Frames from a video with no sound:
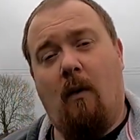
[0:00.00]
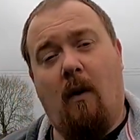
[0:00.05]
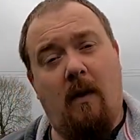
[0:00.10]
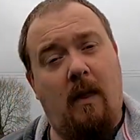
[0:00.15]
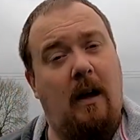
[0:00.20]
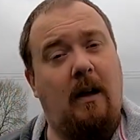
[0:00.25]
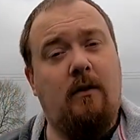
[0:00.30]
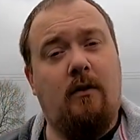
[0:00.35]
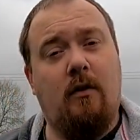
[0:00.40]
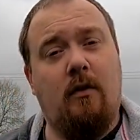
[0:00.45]
What
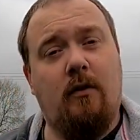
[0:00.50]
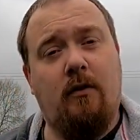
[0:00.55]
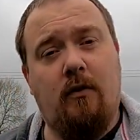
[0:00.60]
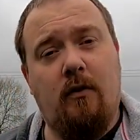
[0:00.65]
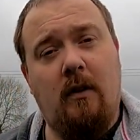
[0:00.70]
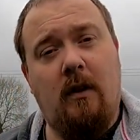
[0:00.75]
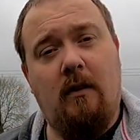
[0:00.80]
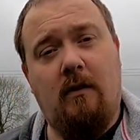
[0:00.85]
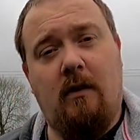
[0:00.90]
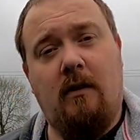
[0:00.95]
that
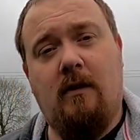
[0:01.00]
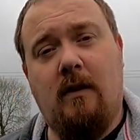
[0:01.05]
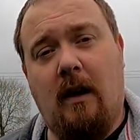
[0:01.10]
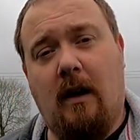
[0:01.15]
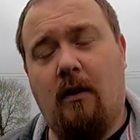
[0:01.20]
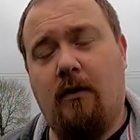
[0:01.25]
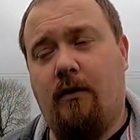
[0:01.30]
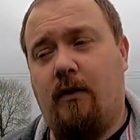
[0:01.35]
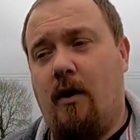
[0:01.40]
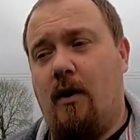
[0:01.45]
does is it
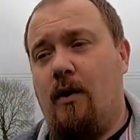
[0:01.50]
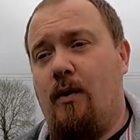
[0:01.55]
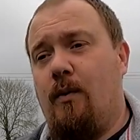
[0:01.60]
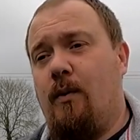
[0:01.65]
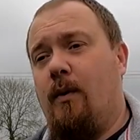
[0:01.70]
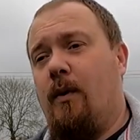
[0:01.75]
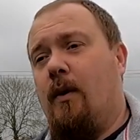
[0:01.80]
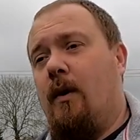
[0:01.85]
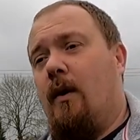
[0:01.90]
tells you